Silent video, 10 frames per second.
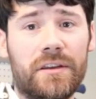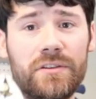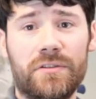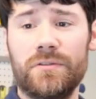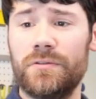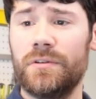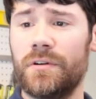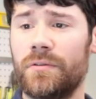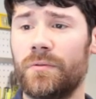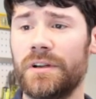You
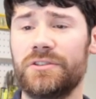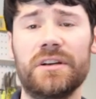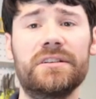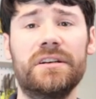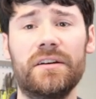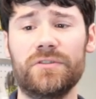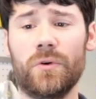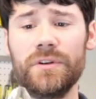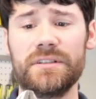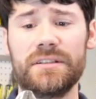want just enough to
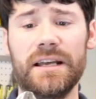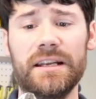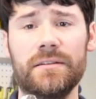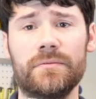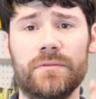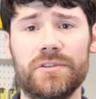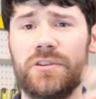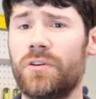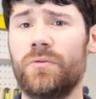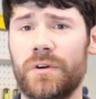hold it steady because
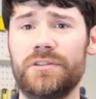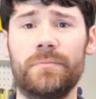you don't want